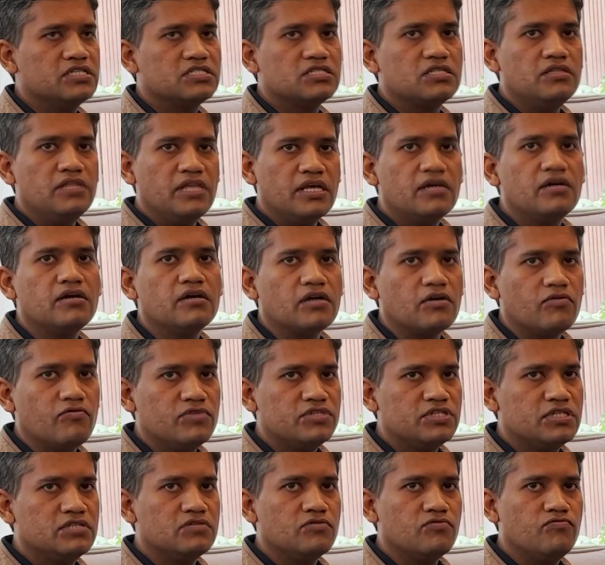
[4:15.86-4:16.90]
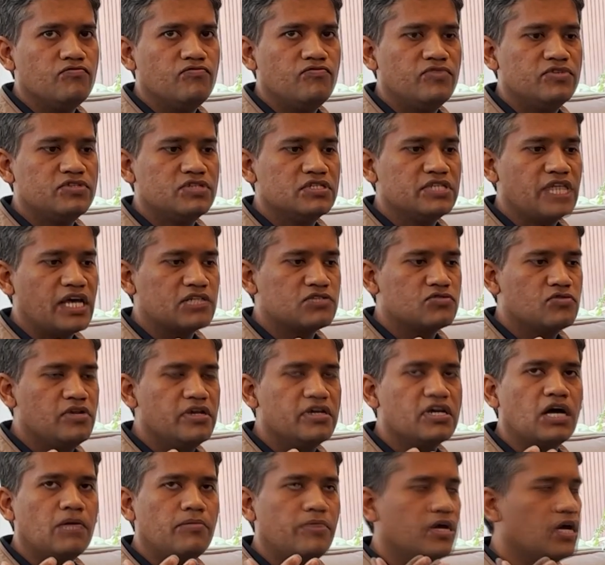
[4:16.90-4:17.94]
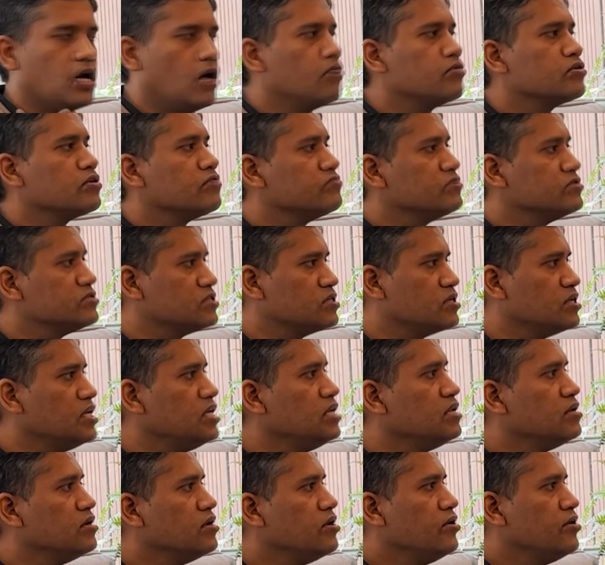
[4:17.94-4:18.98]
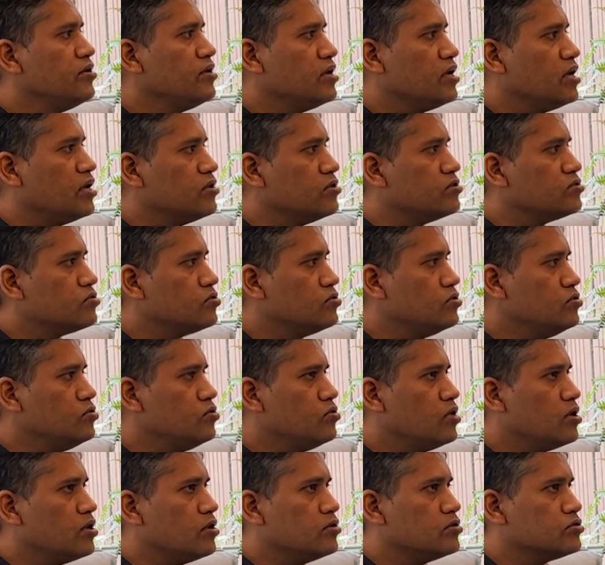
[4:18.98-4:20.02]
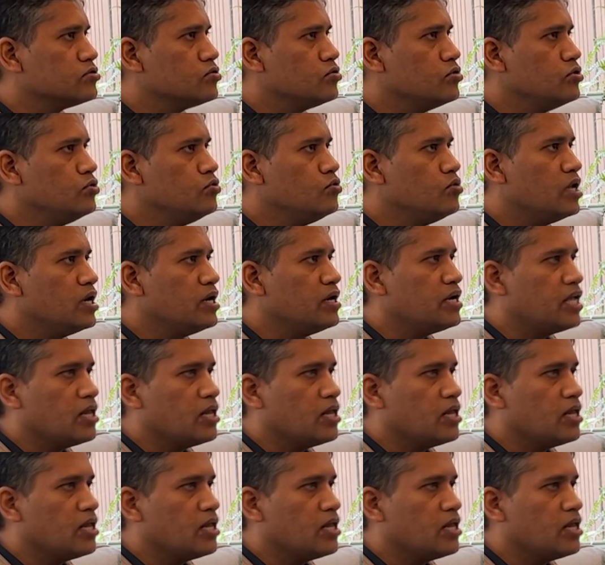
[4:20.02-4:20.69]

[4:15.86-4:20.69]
sneaker which is actually coming out of the screen. So you are